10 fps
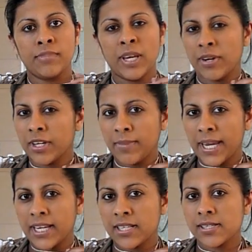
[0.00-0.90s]
period
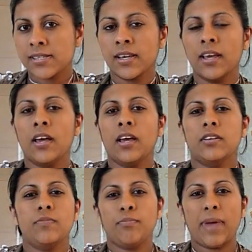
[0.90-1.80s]
pains,
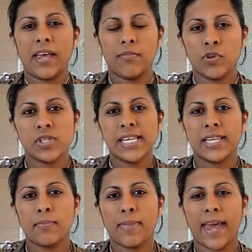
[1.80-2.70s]
mostly
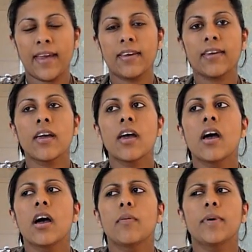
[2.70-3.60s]
in the back,
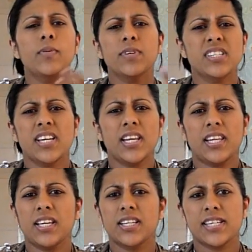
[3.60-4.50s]
but it wasn't
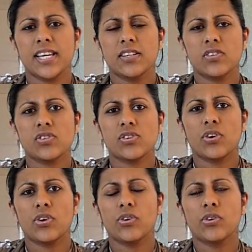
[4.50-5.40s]
anything intense,
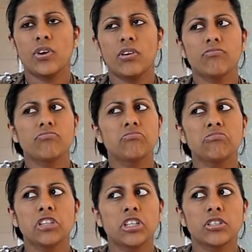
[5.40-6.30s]
so
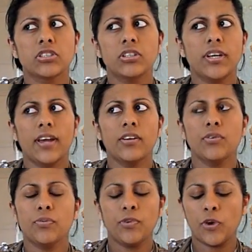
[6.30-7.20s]
no
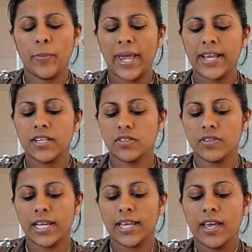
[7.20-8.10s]
pains
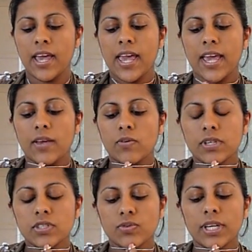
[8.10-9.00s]
really. It
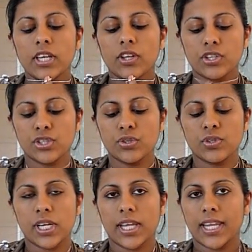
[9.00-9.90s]
was really on the
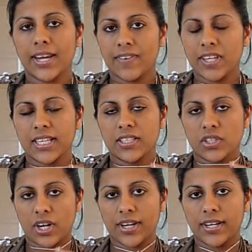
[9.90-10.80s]
Tuesday that everything
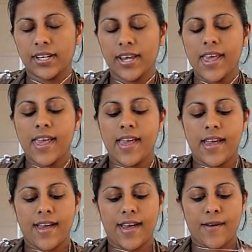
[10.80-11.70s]
started.
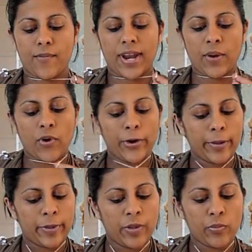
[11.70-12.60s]
When I woke
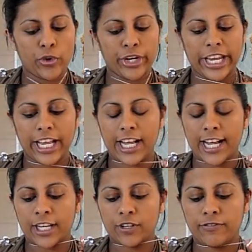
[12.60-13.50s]
up in the morning,
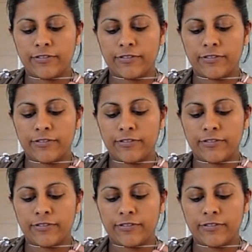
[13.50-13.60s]
I could